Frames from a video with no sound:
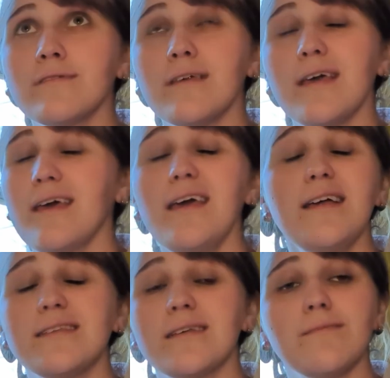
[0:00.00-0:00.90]

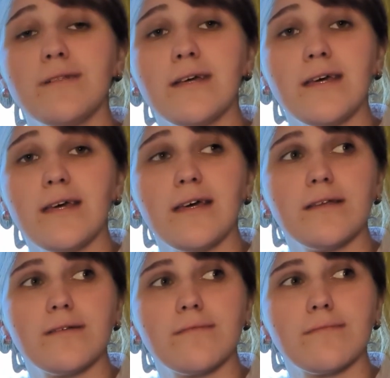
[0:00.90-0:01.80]
It's
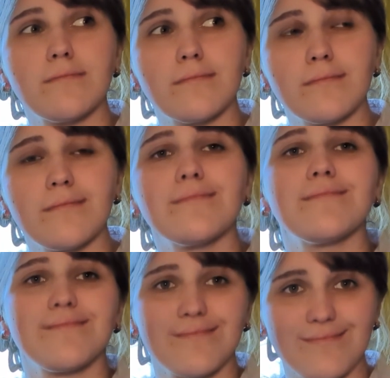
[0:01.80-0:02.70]
complete.
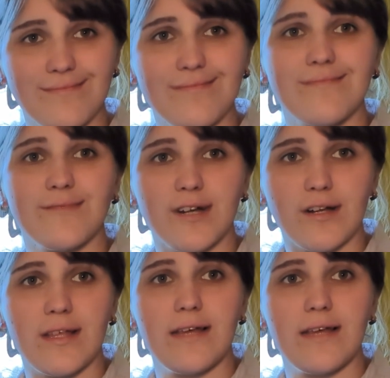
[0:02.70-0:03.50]
I'm gonna go